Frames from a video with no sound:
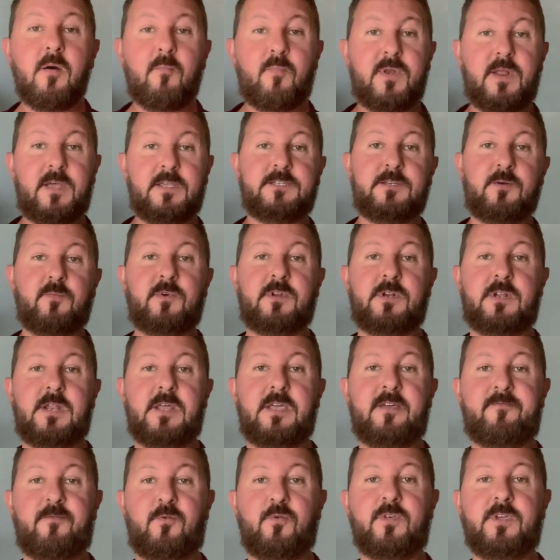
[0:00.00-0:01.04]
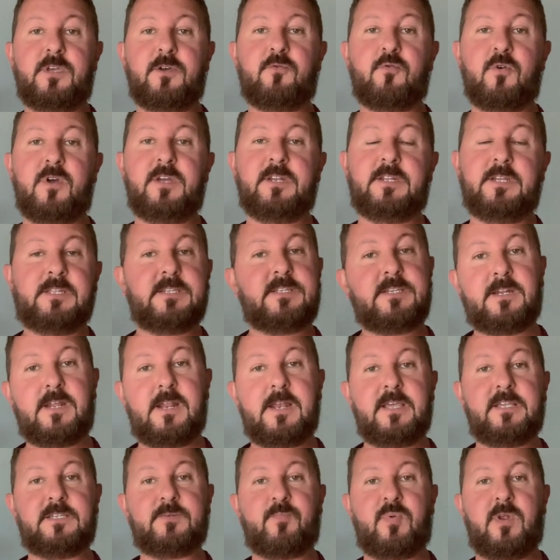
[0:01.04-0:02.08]
Plus I'm going to leave all the ingredients in a
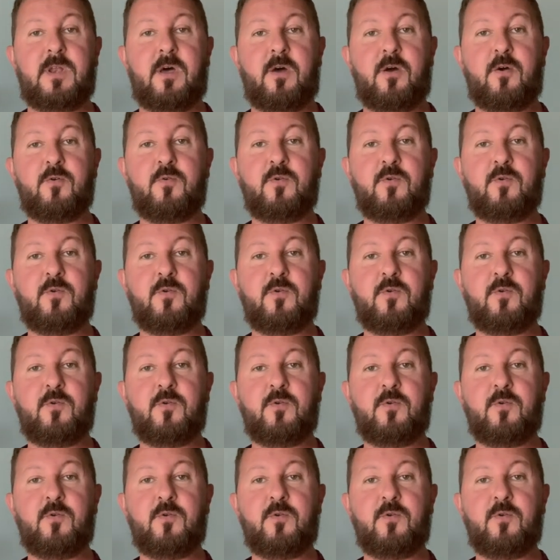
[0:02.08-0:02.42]
list below